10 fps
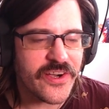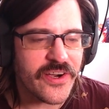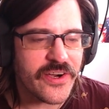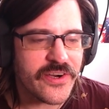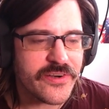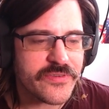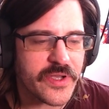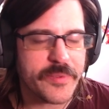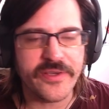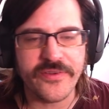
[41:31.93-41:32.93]
of, I
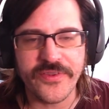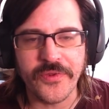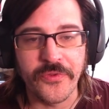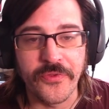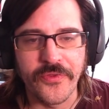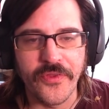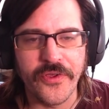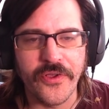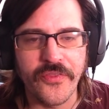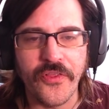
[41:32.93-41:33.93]
mean,
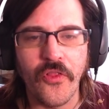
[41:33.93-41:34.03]
the